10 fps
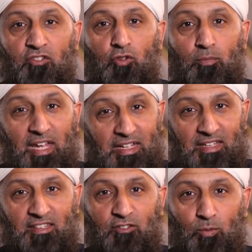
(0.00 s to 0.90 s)
to make
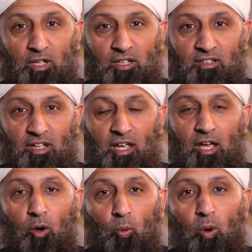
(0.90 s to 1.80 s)
in this world.
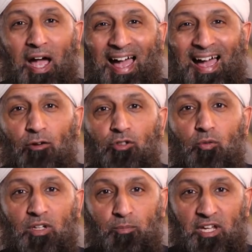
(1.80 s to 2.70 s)
How
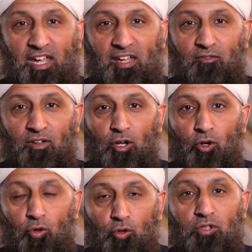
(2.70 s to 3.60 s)
do we behave?
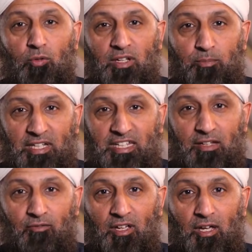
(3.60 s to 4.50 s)
Who do we
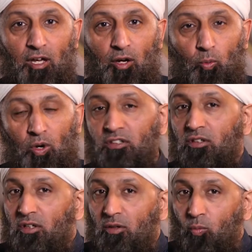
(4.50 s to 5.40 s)
believe? What
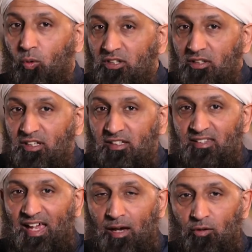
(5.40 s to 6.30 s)

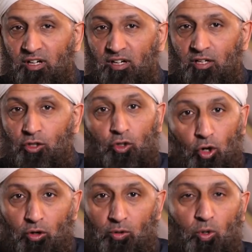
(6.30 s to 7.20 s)
is our
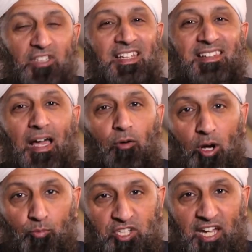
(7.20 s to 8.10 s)
goal? What is our
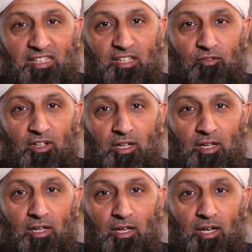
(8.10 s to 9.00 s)
objective?
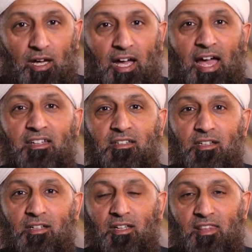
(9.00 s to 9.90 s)
And
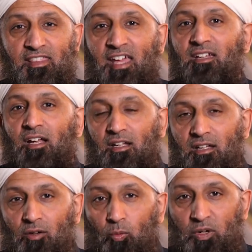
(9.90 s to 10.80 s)
then
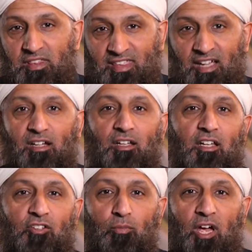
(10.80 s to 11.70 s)
we thank
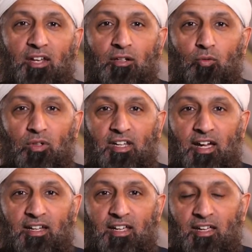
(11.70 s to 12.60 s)
Allah subhanahu wa
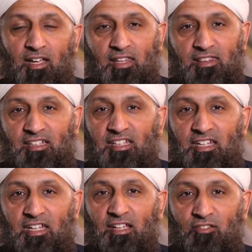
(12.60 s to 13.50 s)
ta'ala that
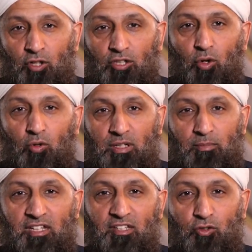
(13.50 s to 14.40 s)
He has not only
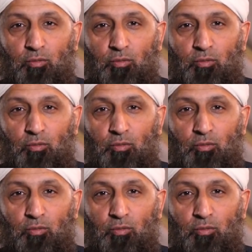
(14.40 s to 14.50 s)
made us